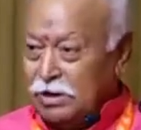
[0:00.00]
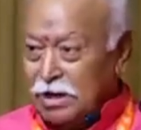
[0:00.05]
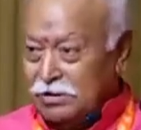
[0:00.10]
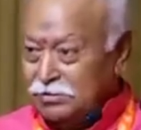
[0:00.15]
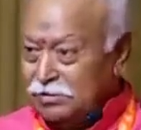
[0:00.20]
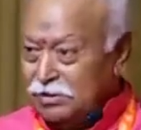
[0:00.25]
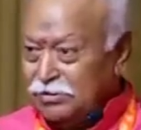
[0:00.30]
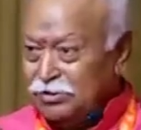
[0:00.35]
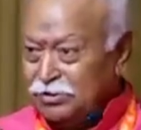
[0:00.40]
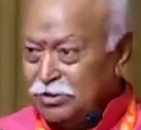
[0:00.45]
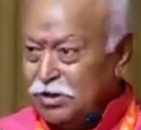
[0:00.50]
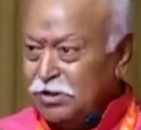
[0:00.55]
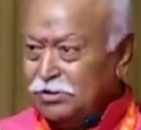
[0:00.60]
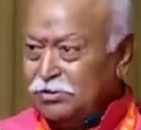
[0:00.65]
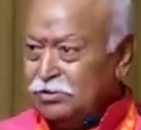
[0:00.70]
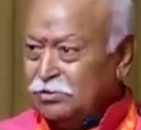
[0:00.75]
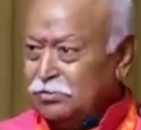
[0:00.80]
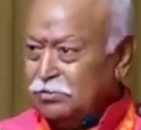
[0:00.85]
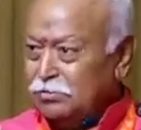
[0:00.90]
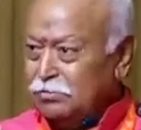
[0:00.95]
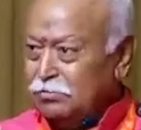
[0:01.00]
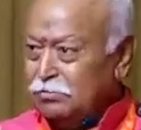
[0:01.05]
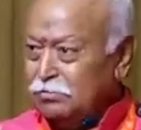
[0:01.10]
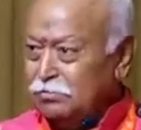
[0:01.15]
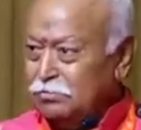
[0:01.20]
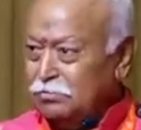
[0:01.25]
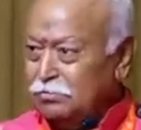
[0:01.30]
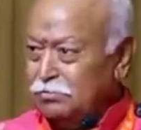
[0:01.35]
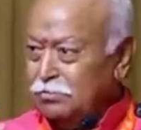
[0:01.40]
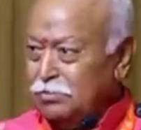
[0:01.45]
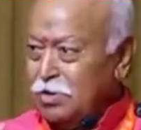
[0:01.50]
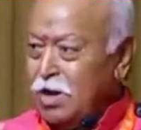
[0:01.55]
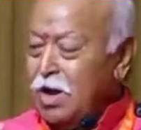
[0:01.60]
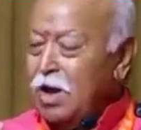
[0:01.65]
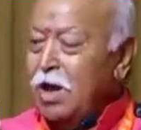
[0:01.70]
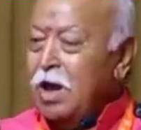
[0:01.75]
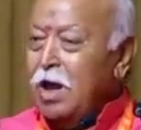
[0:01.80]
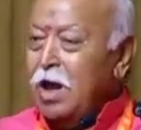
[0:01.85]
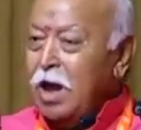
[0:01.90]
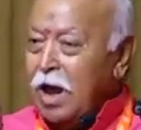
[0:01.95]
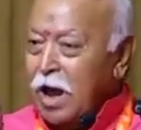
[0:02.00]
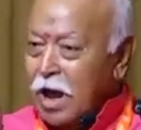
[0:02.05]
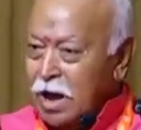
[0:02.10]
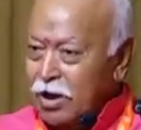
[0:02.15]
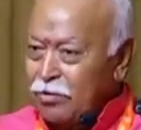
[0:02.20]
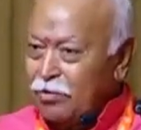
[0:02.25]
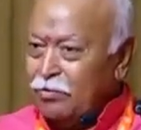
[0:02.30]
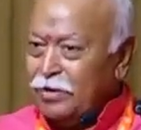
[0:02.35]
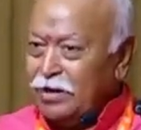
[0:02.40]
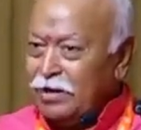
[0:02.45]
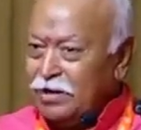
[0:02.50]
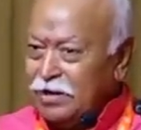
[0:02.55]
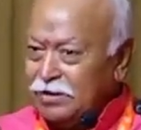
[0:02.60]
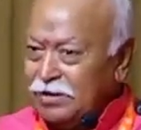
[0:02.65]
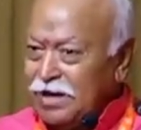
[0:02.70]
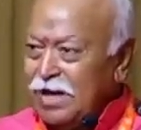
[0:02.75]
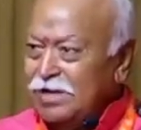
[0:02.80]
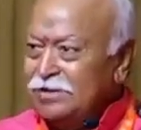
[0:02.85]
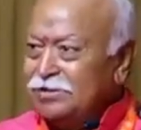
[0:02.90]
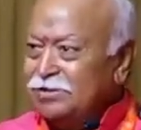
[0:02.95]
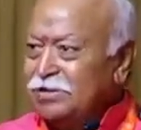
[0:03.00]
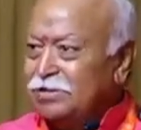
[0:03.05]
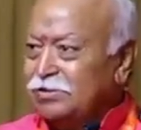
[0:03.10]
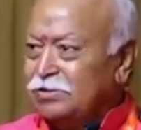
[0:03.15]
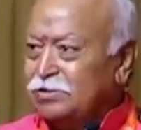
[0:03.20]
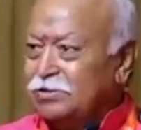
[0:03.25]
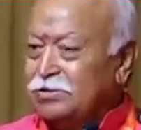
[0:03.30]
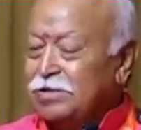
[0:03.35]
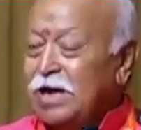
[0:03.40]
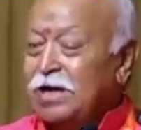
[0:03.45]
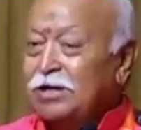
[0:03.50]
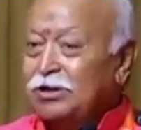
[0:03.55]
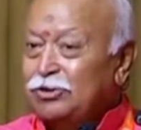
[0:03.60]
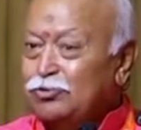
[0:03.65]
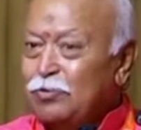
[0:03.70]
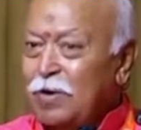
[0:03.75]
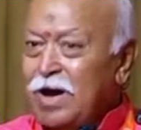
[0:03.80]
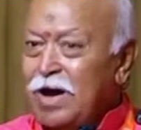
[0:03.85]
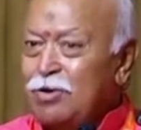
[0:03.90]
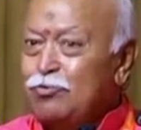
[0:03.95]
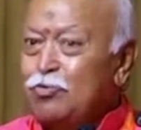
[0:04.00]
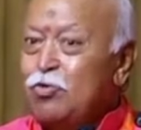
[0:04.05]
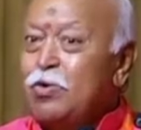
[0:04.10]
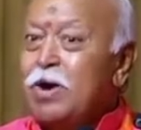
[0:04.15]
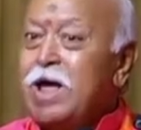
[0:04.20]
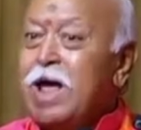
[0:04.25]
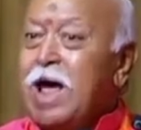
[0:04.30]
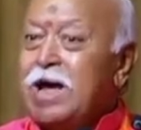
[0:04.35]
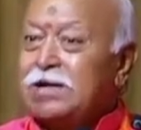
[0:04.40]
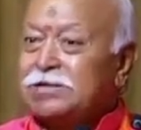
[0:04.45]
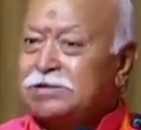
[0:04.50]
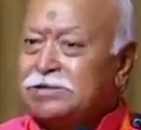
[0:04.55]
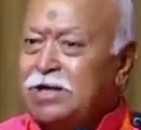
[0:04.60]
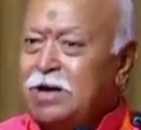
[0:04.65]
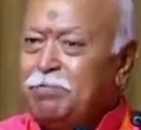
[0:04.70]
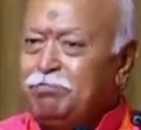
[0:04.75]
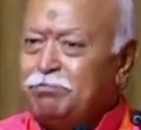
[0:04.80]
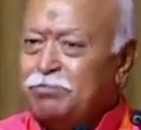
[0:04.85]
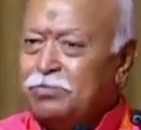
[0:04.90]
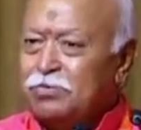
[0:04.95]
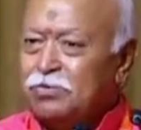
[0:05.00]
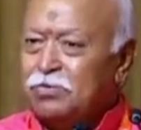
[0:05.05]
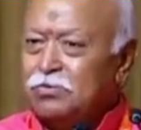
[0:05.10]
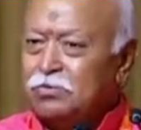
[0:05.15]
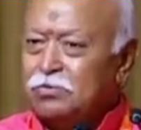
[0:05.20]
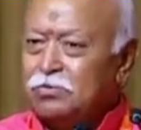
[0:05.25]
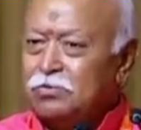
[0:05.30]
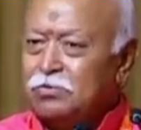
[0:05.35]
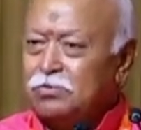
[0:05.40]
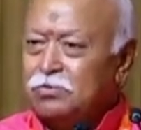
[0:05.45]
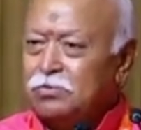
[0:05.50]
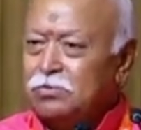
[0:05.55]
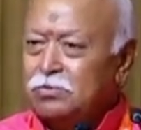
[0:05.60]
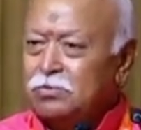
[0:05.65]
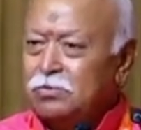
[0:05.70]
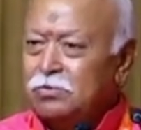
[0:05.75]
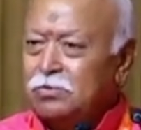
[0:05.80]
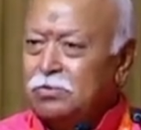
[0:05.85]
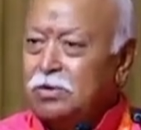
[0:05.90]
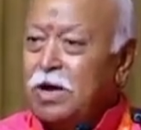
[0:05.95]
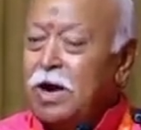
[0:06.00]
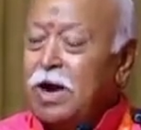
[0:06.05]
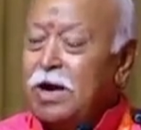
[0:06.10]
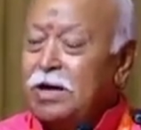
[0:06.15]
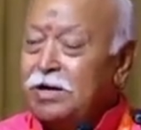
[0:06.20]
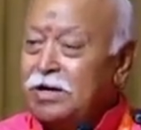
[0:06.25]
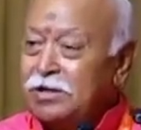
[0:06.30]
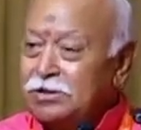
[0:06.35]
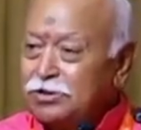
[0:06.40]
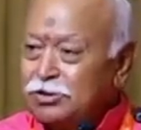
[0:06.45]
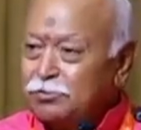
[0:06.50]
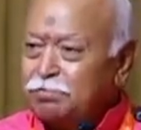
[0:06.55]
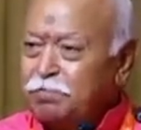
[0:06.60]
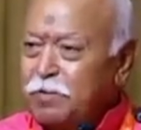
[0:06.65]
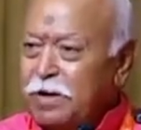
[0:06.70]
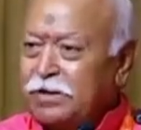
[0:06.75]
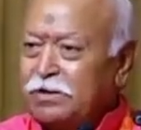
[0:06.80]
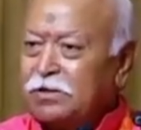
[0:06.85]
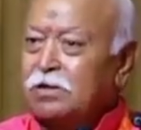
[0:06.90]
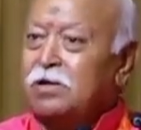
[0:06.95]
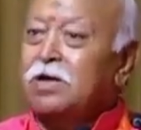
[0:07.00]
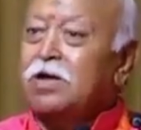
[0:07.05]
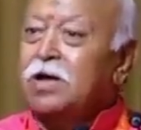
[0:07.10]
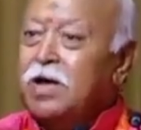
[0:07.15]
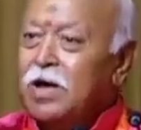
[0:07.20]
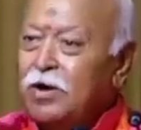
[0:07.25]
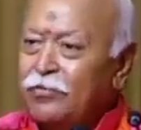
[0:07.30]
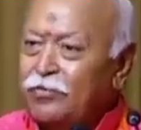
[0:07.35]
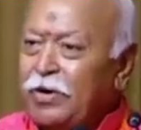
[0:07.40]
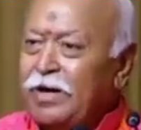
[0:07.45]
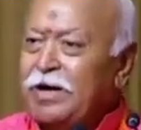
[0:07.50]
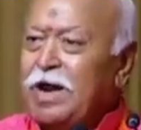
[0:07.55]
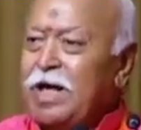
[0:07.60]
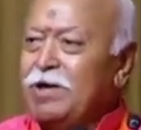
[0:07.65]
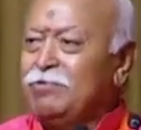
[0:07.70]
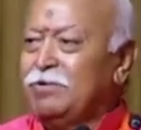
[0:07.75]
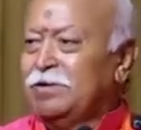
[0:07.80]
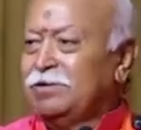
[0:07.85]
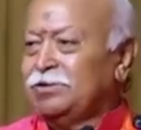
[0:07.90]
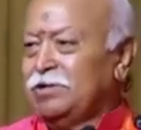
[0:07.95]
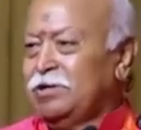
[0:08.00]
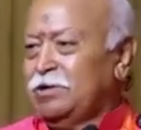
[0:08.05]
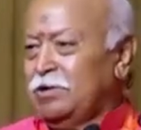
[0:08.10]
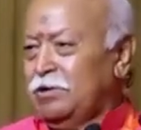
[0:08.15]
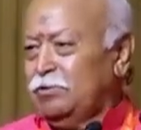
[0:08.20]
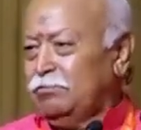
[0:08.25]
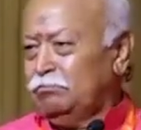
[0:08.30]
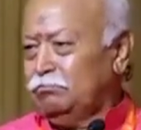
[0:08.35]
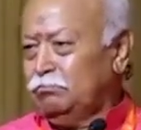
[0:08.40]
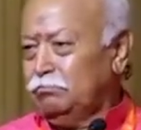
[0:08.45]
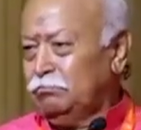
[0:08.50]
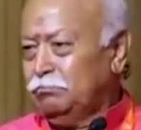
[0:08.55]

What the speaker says: Our ancestors have recognized this. That is why we accept and respect every diversity.